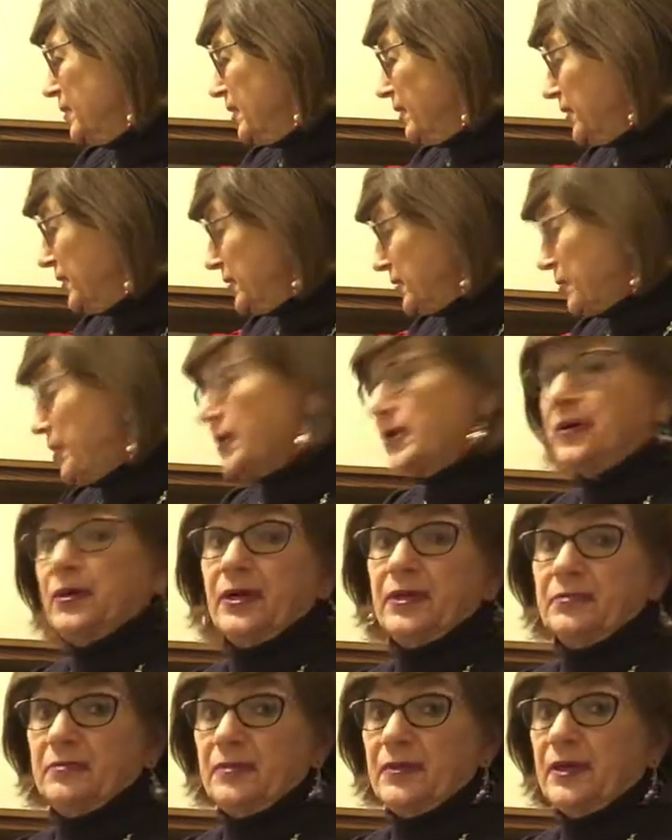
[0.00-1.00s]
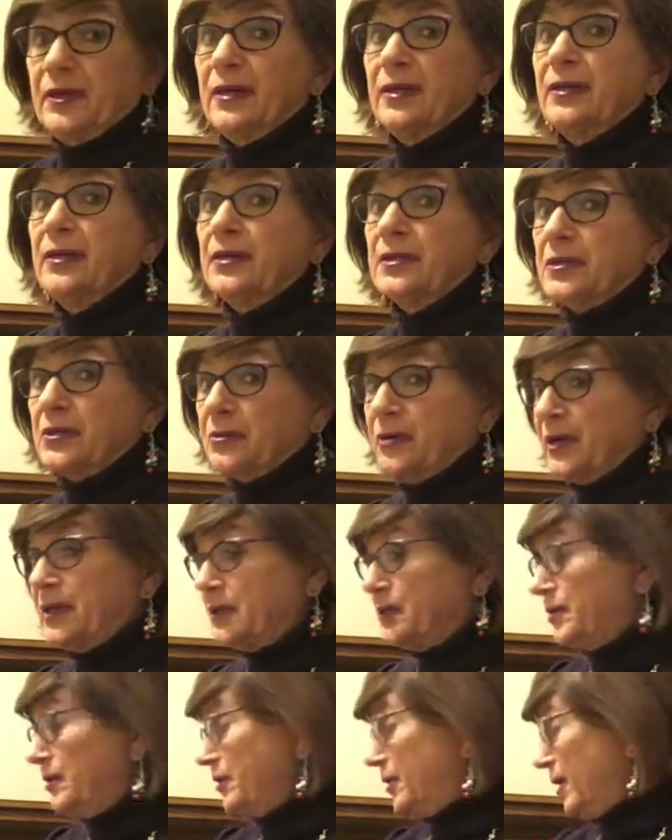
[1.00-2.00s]
It is quite good. It is
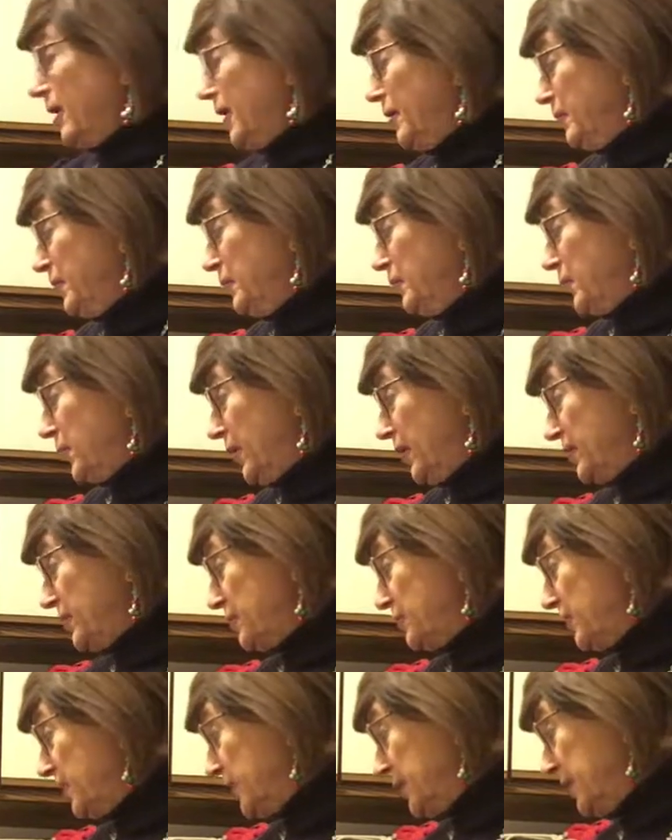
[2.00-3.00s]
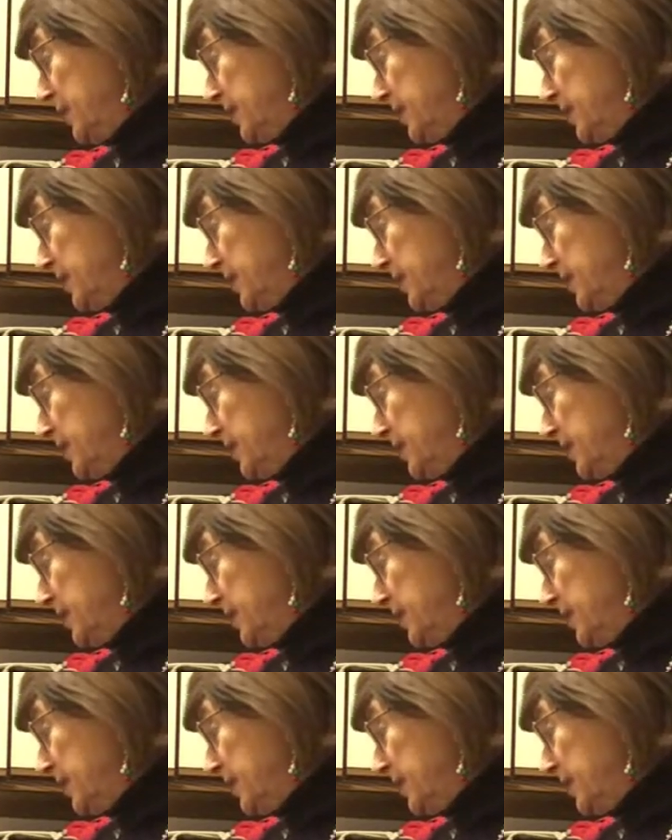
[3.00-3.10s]
quite good. I'm impressed with